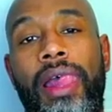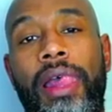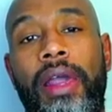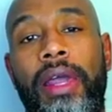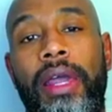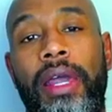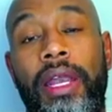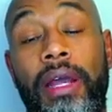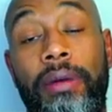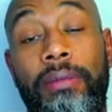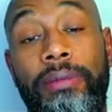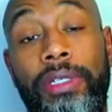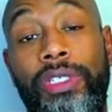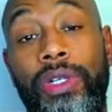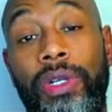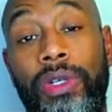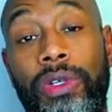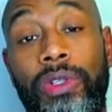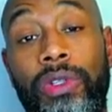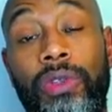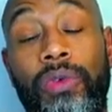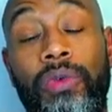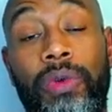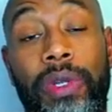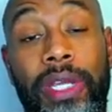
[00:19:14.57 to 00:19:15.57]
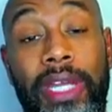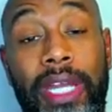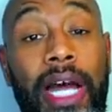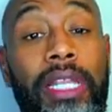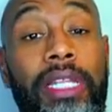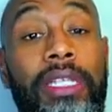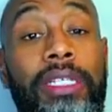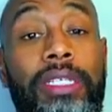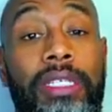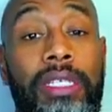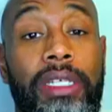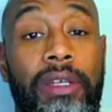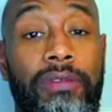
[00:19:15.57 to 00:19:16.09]
And I'm going to show you the
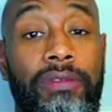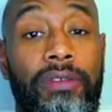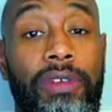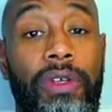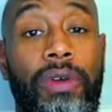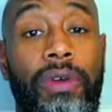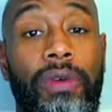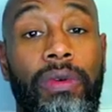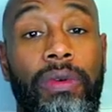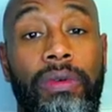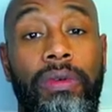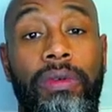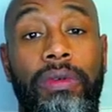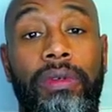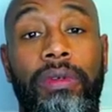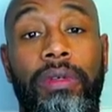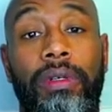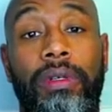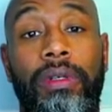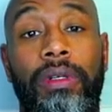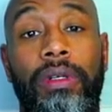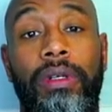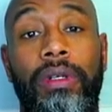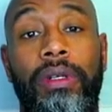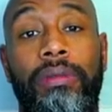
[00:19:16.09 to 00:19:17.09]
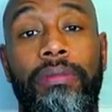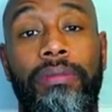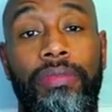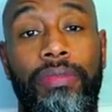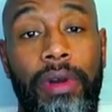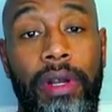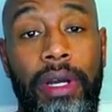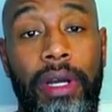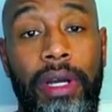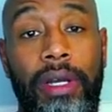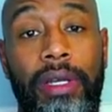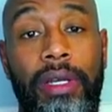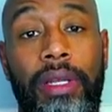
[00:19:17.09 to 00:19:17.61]
reality of you,
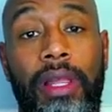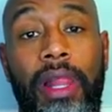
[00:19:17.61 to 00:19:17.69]
bruh.